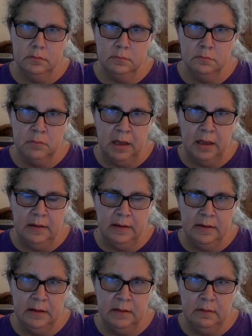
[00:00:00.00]
but
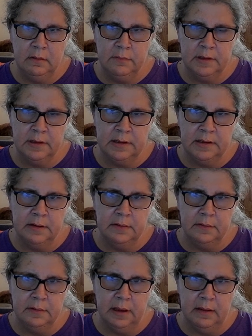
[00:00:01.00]
it looked really
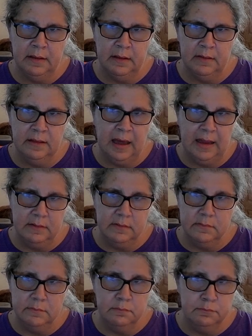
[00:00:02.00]
cute, and that
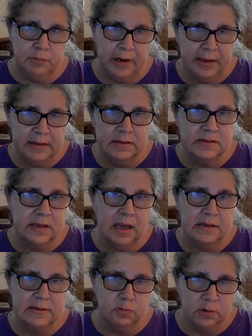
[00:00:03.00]
brand and
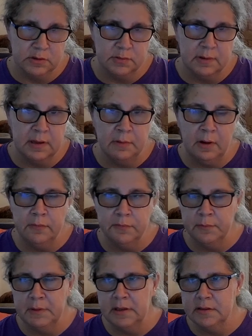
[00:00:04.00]
size works really well for
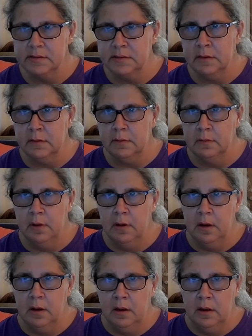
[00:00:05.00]
me. So,
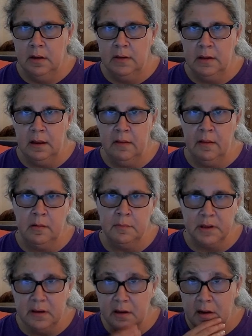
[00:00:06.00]
yeah, that'll be
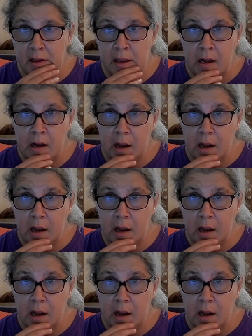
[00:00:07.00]
good. And